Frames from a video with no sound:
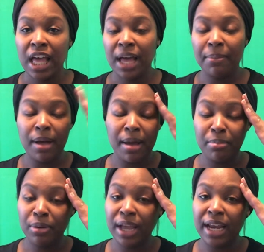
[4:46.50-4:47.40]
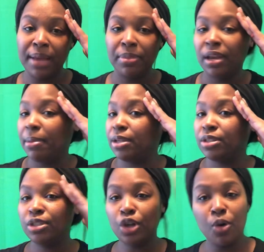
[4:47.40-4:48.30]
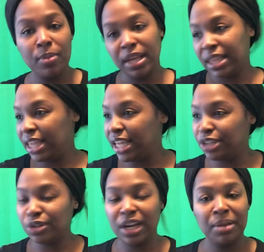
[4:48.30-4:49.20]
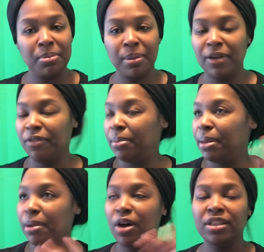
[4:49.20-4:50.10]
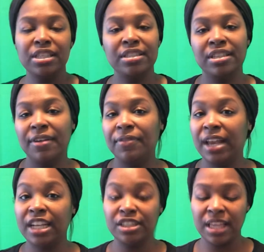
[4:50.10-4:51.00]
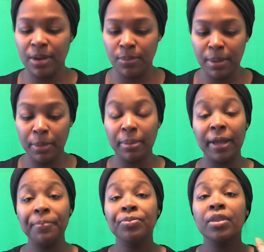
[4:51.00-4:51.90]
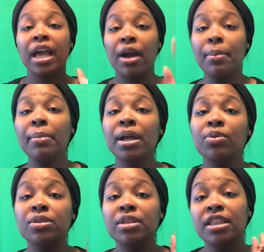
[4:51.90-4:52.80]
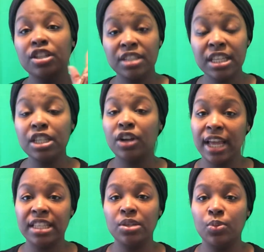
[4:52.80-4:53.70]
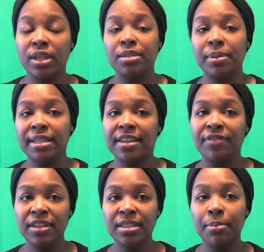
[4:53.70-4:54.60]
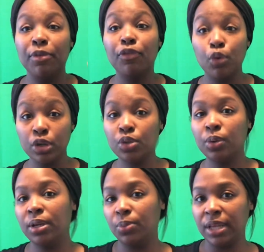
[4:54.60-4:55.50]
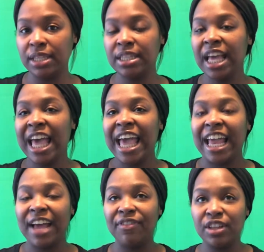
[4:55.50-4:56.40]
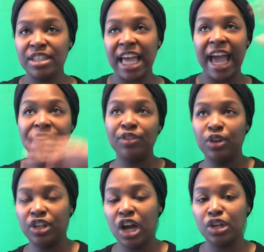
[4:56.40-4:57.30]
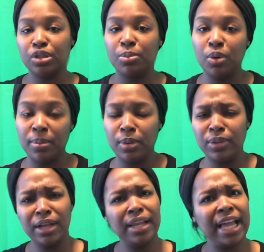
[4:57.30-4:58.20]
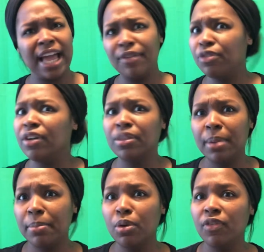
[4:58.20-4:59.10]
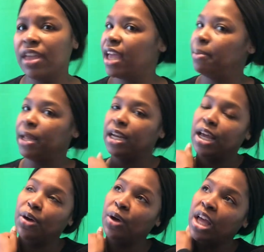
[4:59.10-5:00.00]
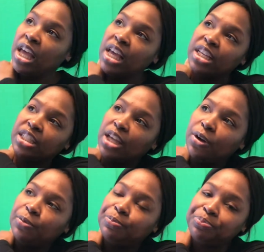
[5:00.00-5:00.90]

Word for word: mom brain. I'm thinking about so many things, trying to get prepared for baby, all sorts of stuff, and I just can't remember. But I remember it was either 16 or 18 weeks because I felt it before 20 weeks, and I felt it after a doctor's appointment when they're like, "Have you felt the baby move yet?" And I'm like, "No." So